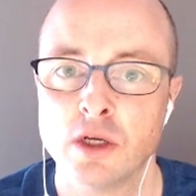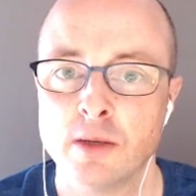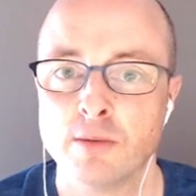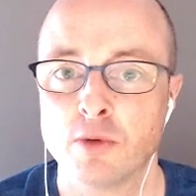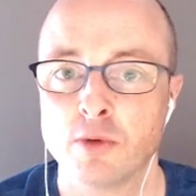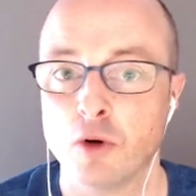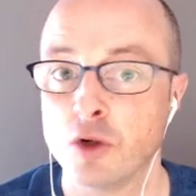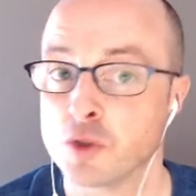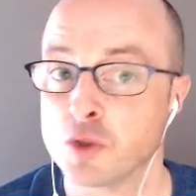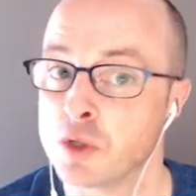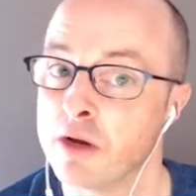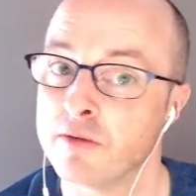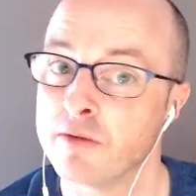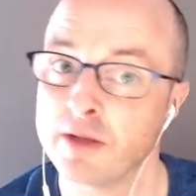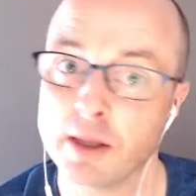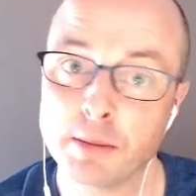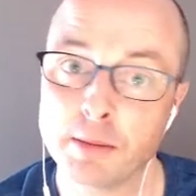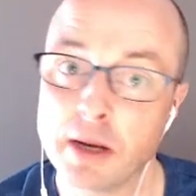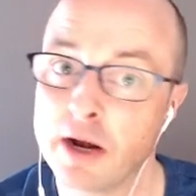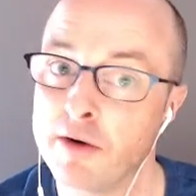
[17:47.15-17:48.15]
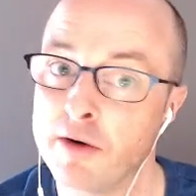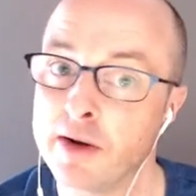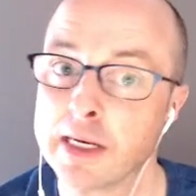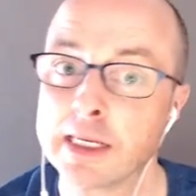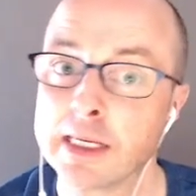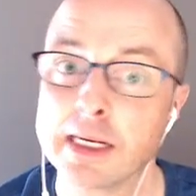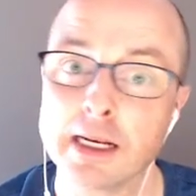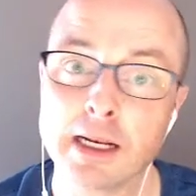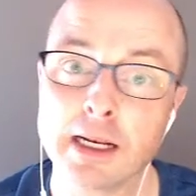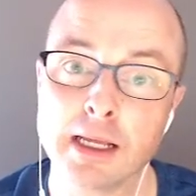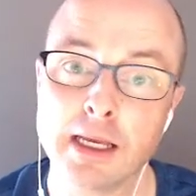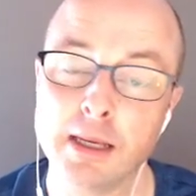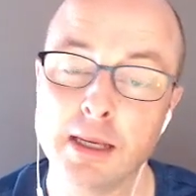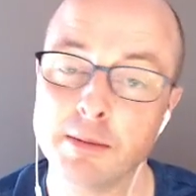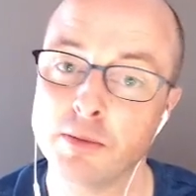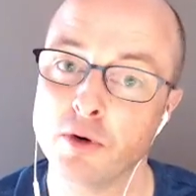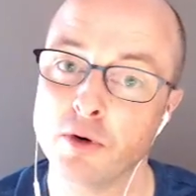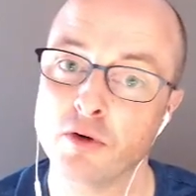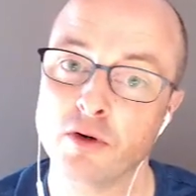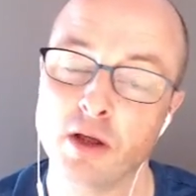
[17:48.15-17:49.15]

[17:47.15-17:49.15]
but also having that parental input